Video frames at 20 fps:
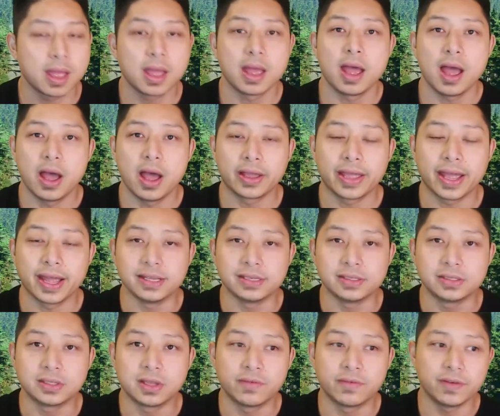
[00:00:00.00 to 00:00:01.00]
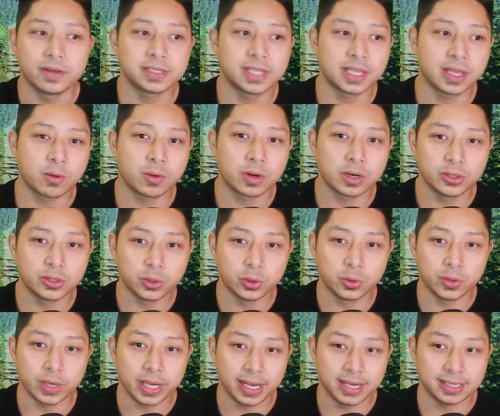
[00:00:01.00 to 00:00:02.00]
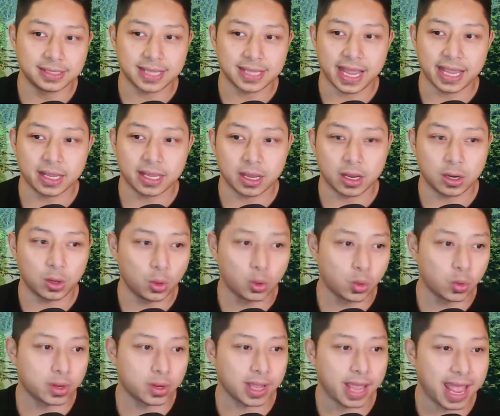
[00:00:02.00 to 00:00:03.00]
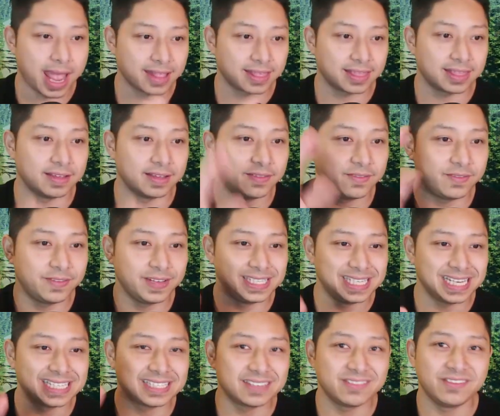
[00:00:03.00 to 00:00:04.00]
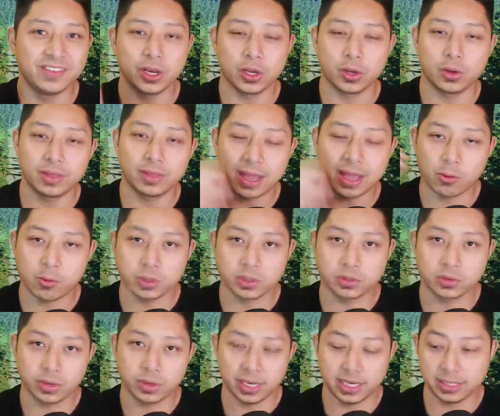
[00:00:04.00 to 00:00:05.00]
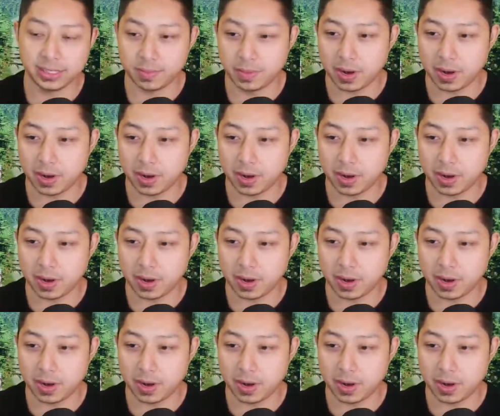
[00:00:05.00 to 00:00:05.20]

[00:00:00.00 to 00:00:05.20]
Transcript: Okay, so first thing I want to do is take a look at the physics video that was released by